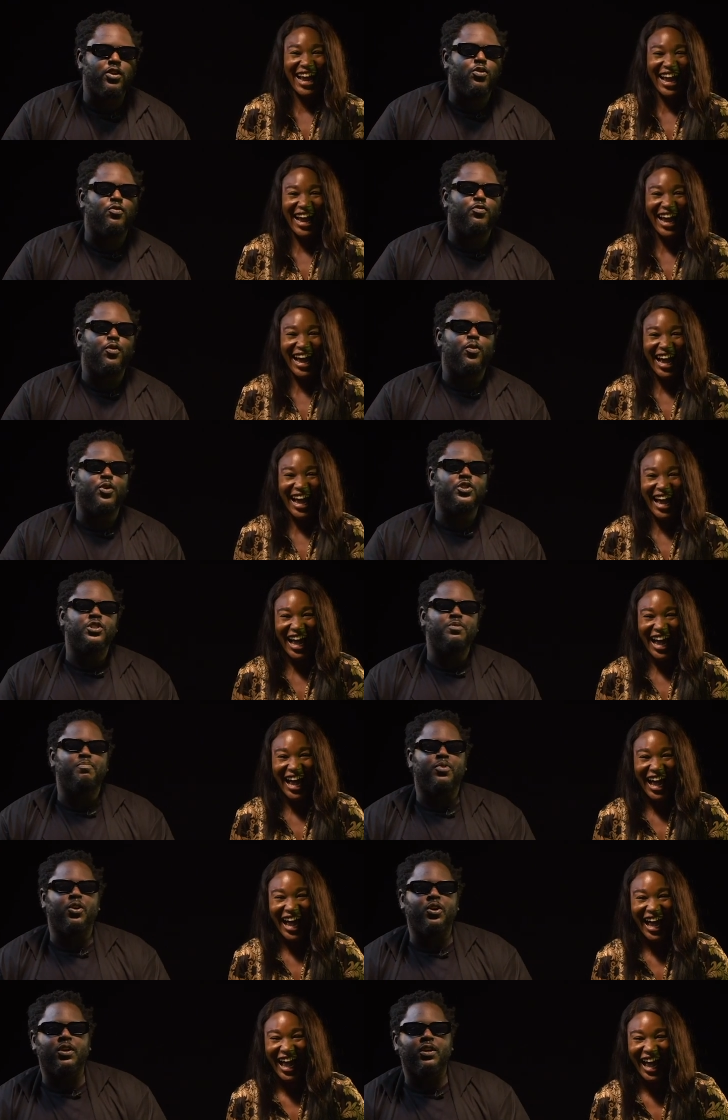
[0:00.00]
Speaker 1: Thank you for
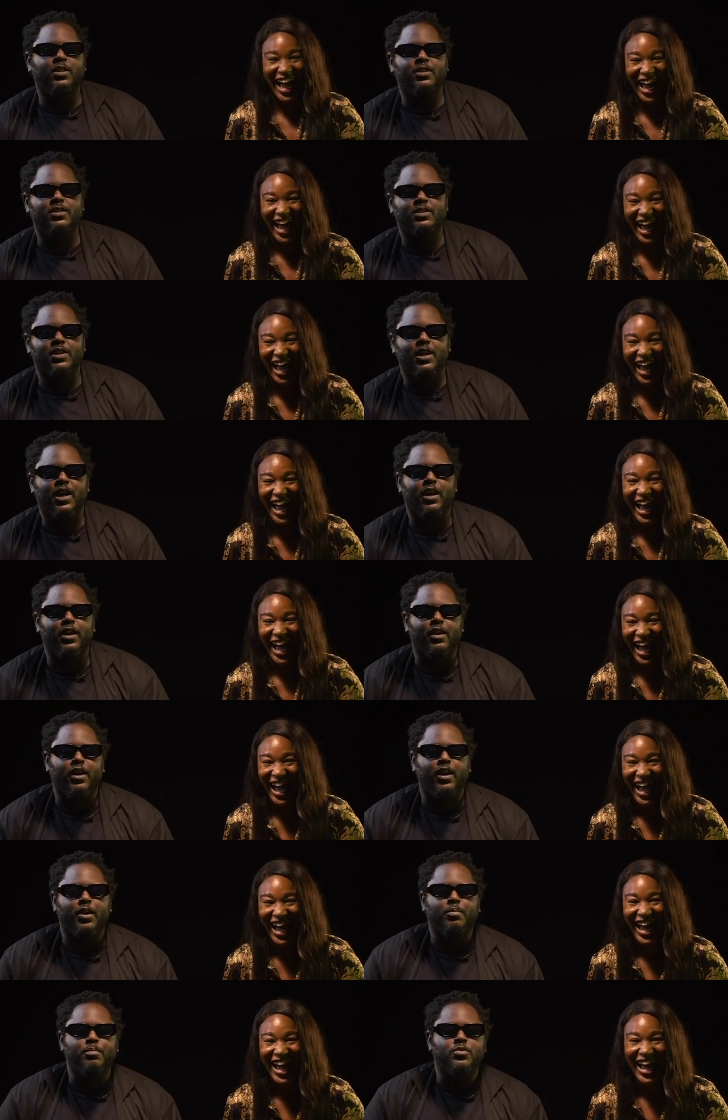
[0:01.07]
watching Love It
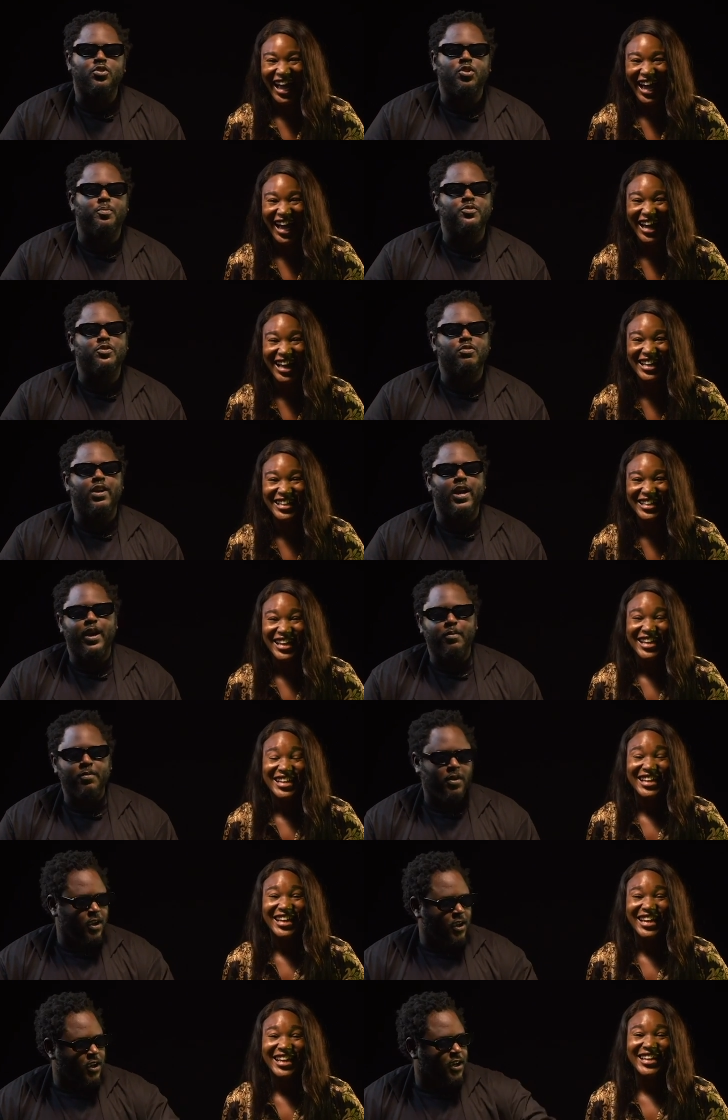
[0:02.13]
and uh,
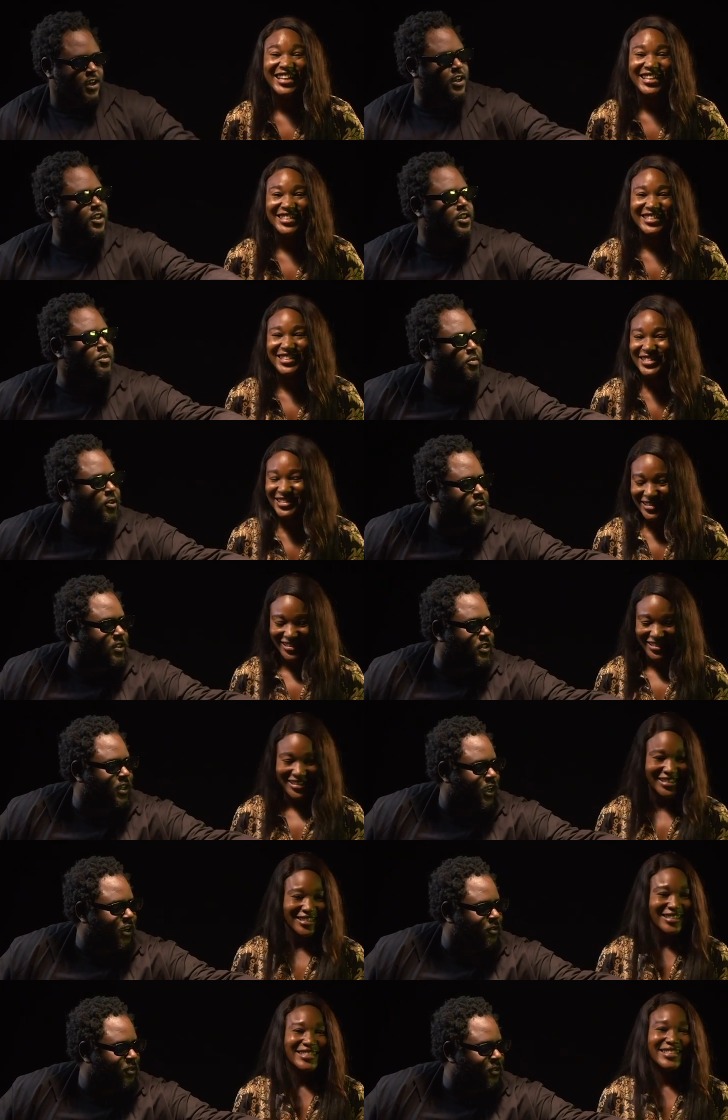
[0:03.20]
subscribe. Keep the
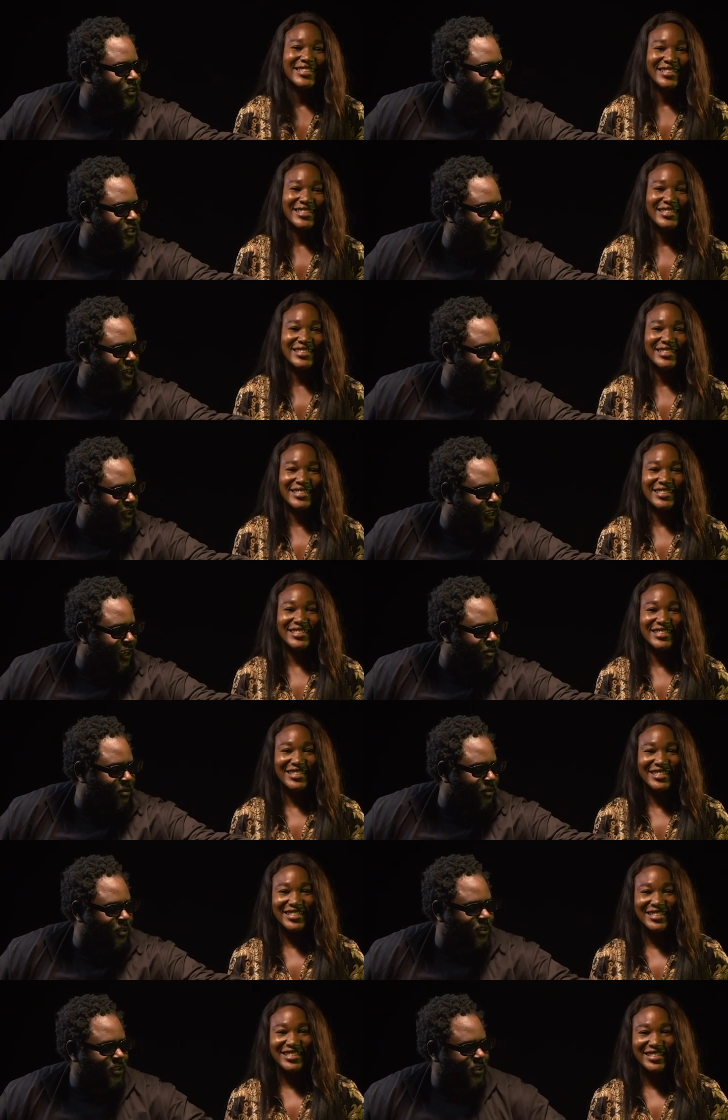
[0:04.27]
button down, it's down here.
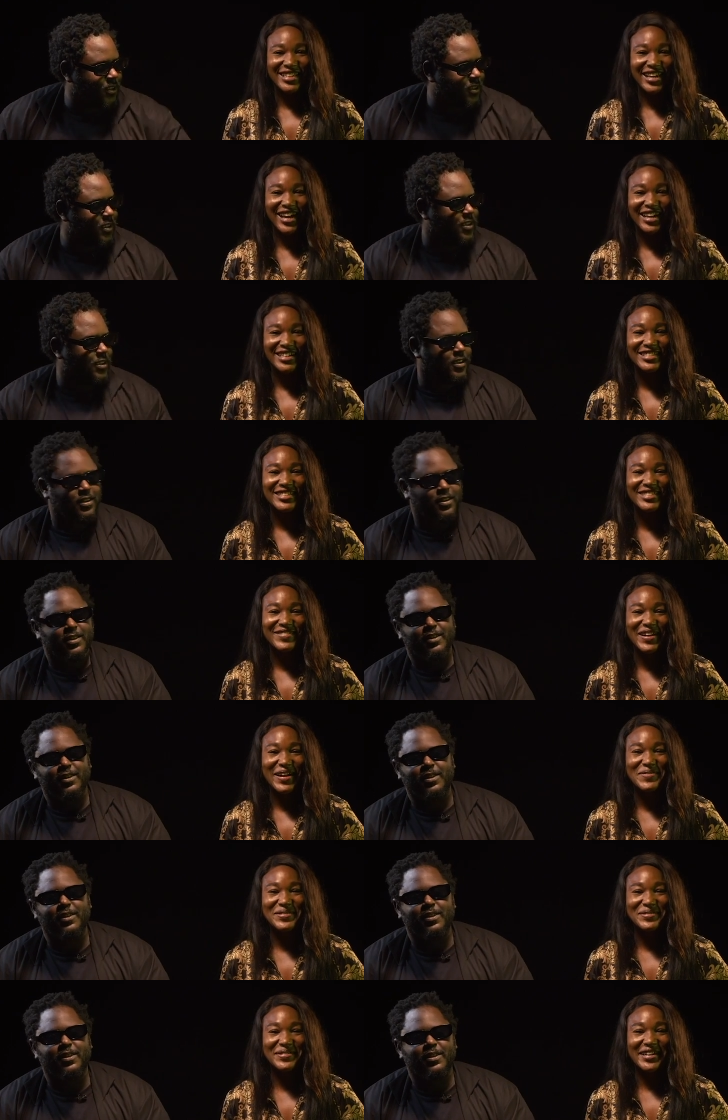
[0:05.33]
Speaker 2: Yeah,
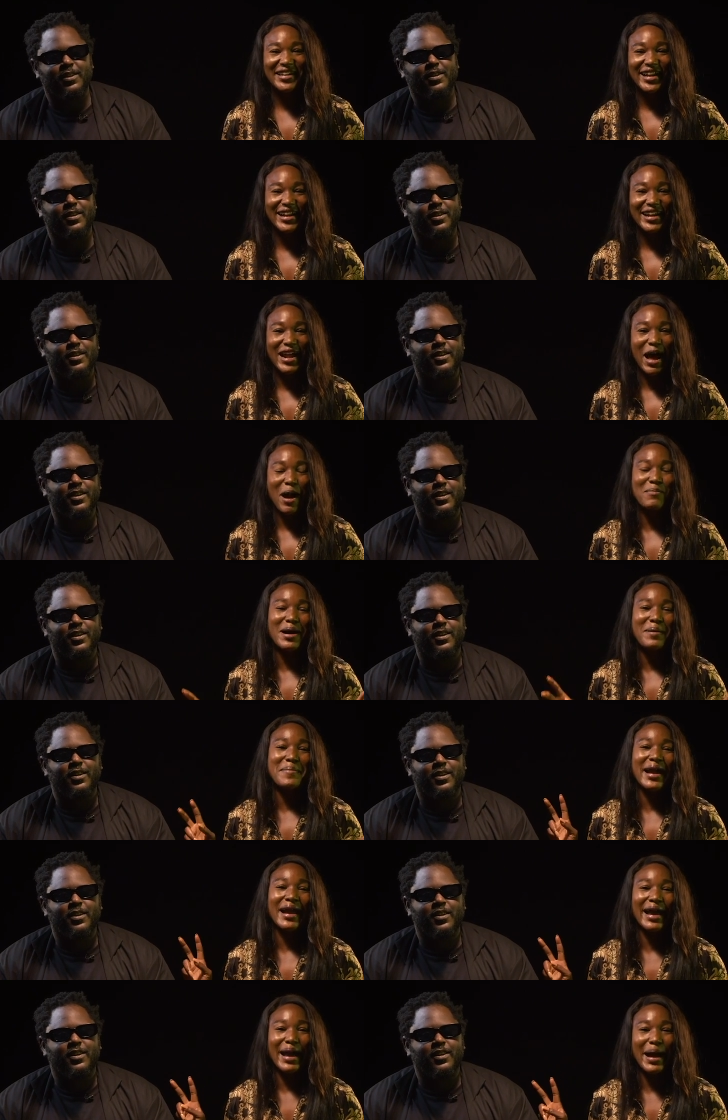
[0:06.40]
subscribe to it.
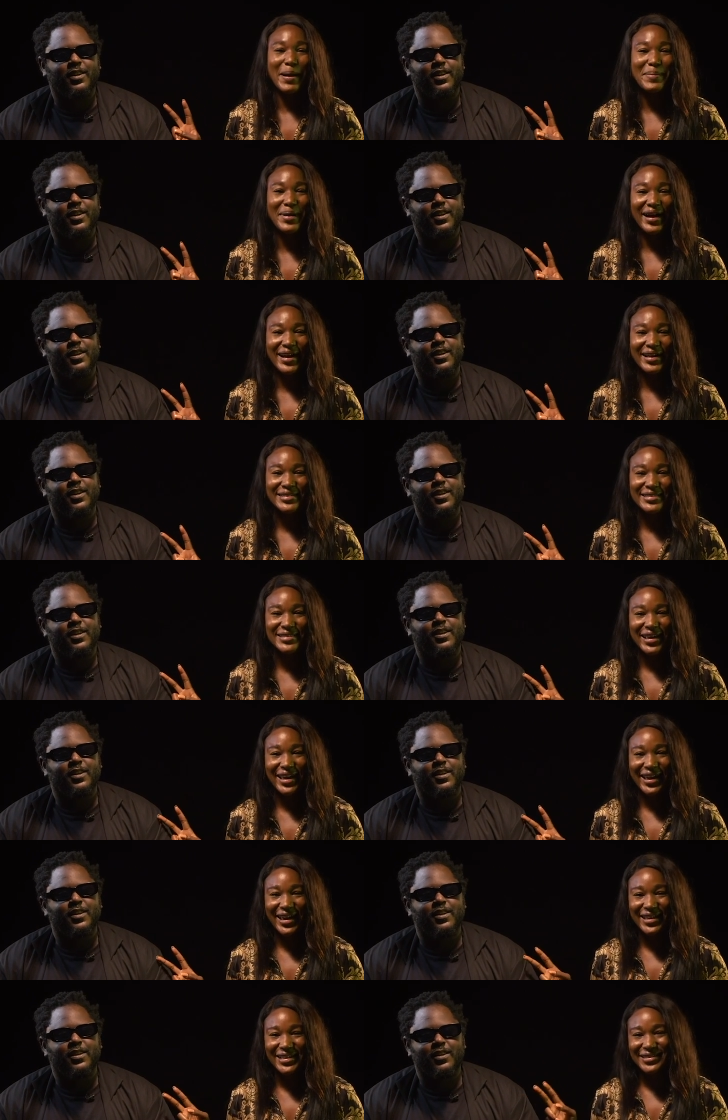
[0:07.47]
Abba Makama
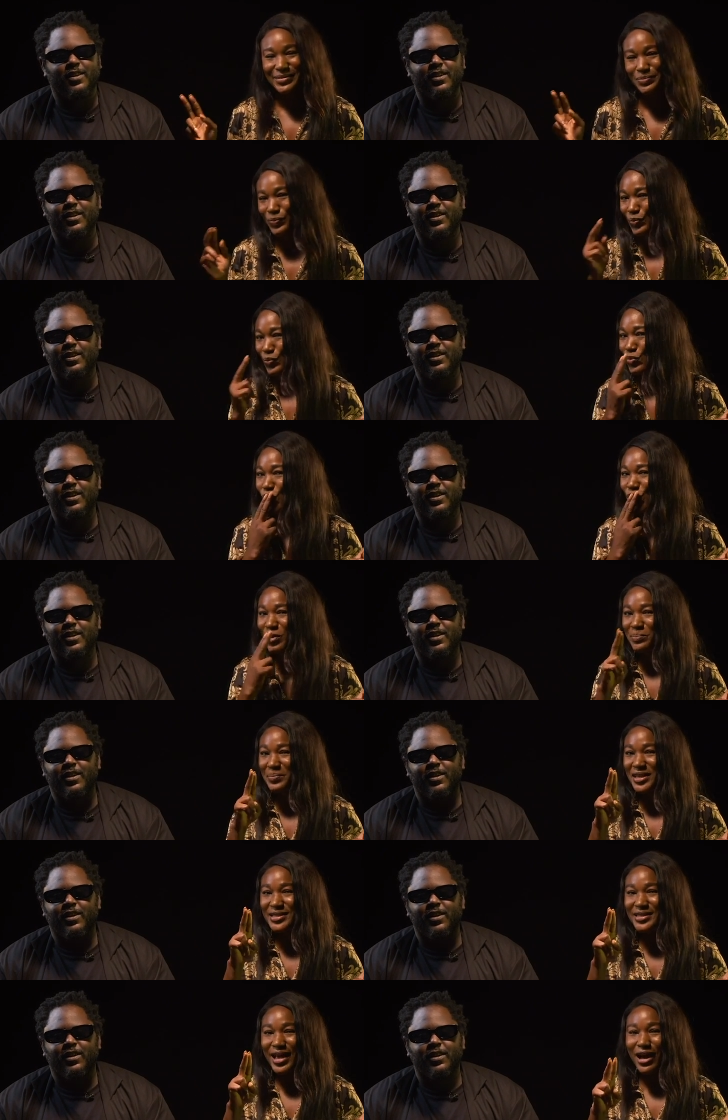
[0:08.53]
saying,
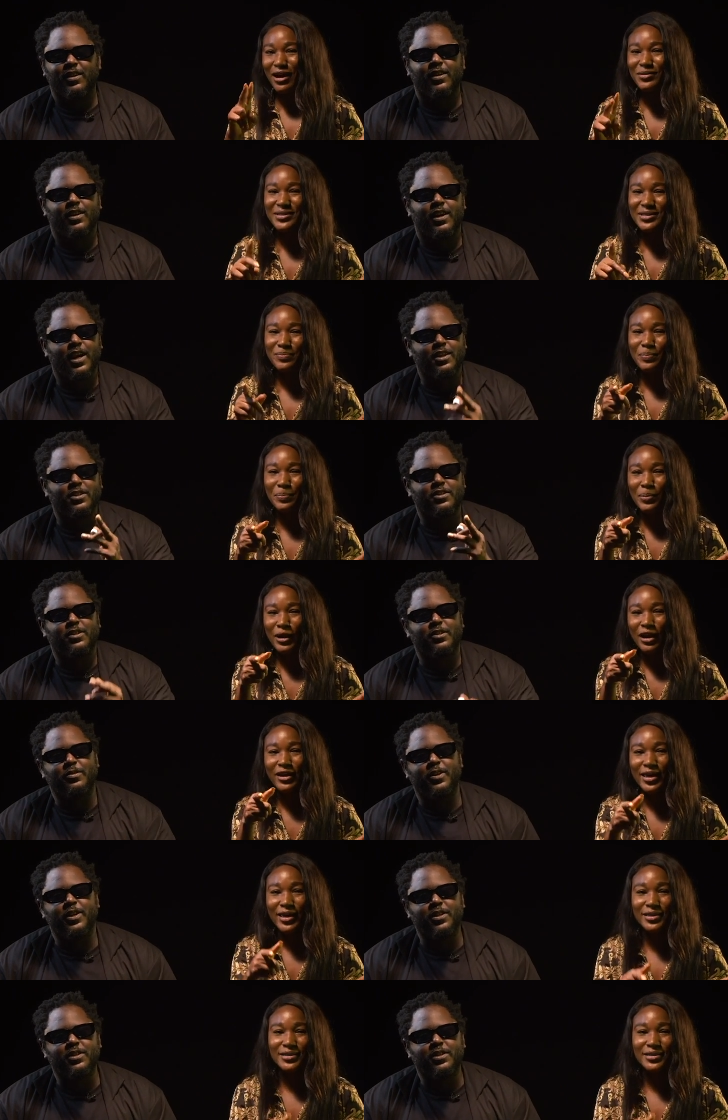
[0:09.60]
Peace out. Plug